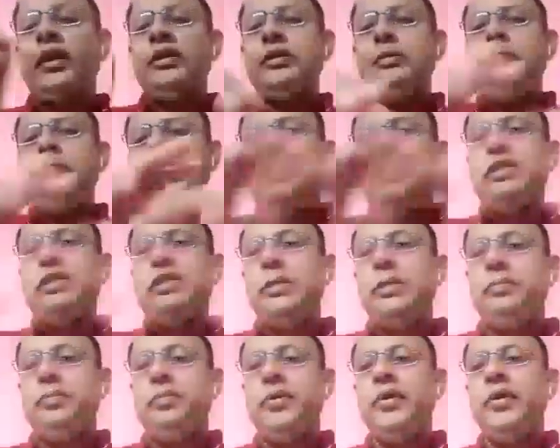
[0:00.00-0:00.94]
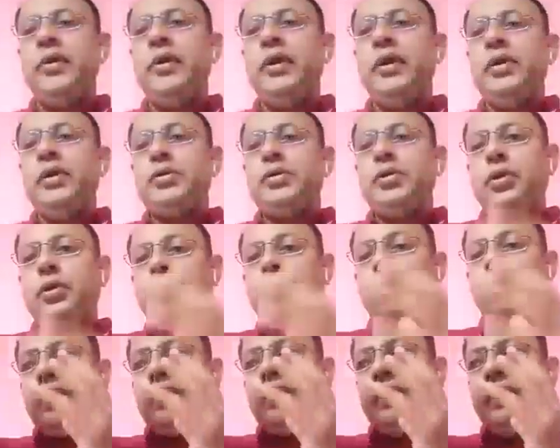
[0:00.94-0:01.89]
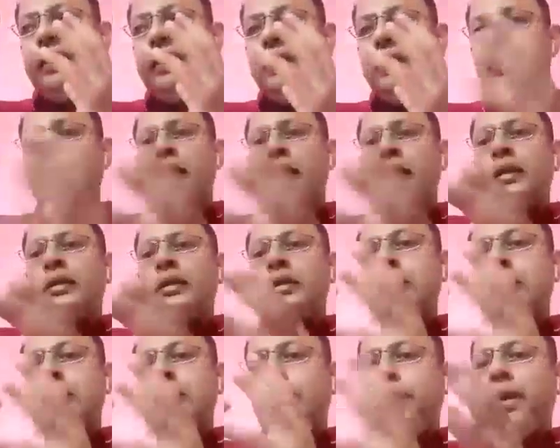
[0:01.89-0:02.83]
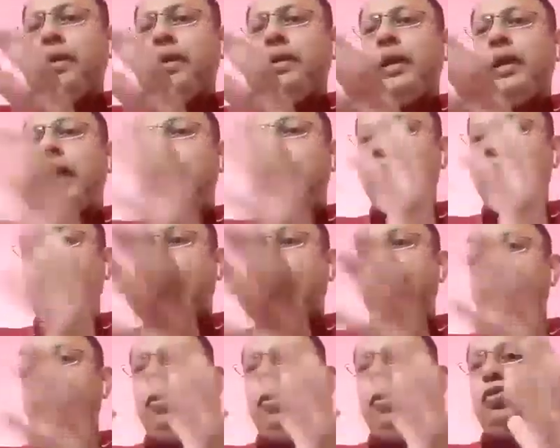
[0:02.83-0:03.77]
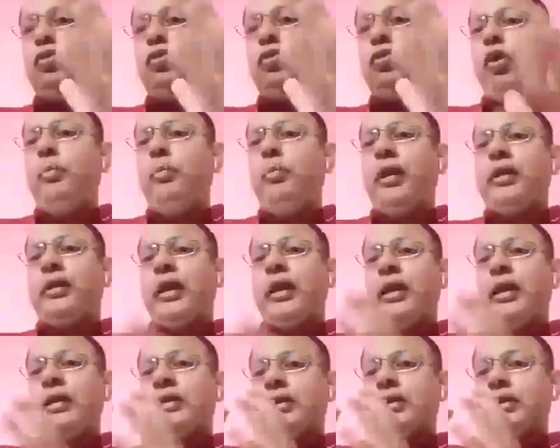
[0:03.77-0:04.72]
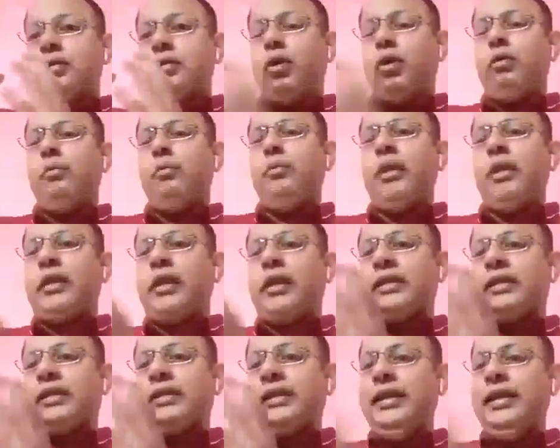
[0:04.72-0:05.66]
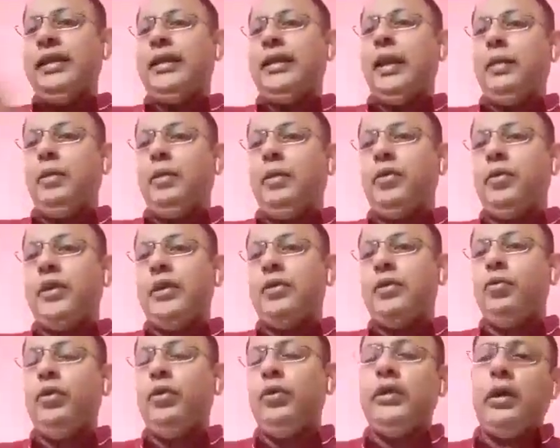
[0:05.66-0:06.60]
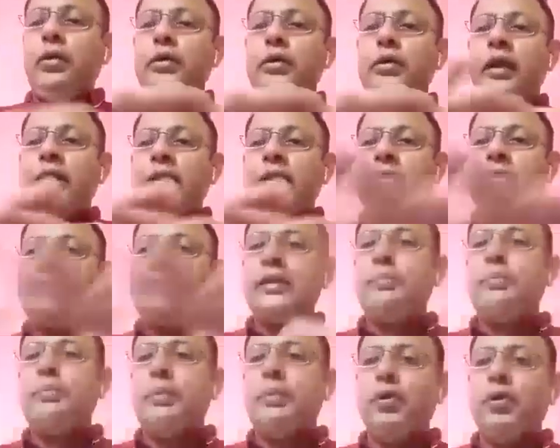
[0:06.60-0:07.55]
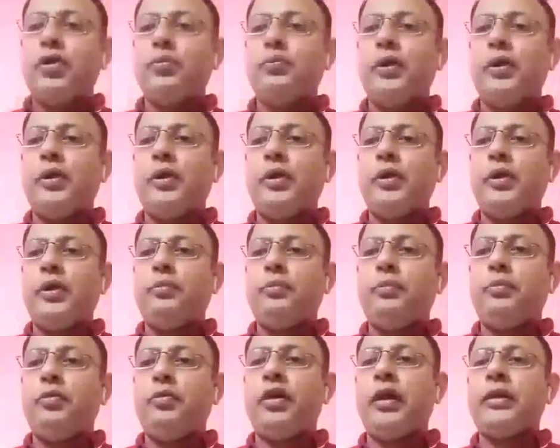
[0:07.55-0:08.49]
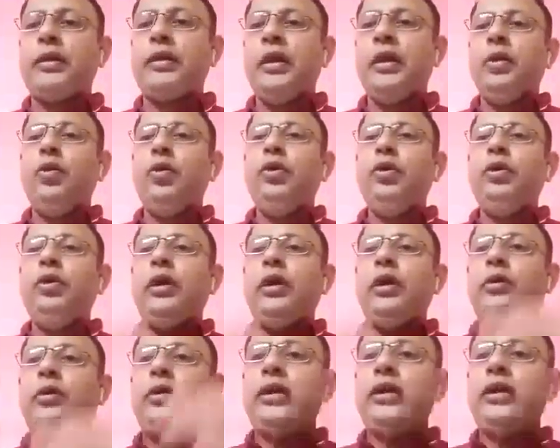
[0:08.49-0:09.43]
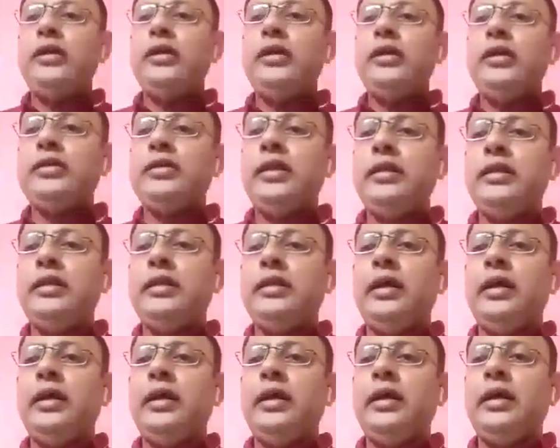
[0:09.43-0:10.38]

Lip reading: Air Asia, very cheap. So Japan and India, both government can think about it without enhancing people to people contact, without enhancing the